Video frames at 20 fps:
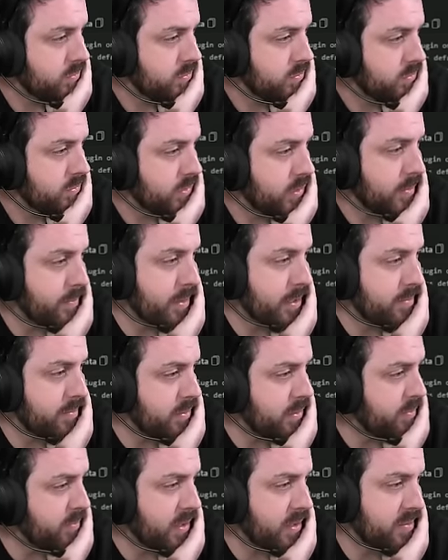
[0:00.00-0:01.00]
That may
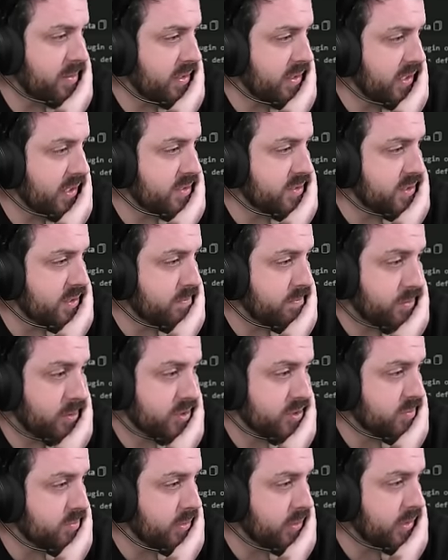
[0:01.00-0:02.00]
that may be the case then.
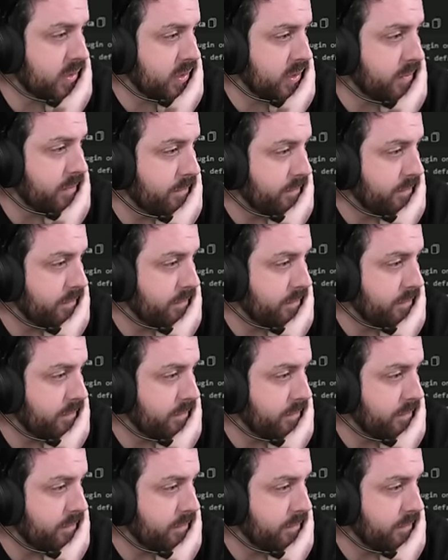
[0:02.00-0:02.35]
Possibly, yeah.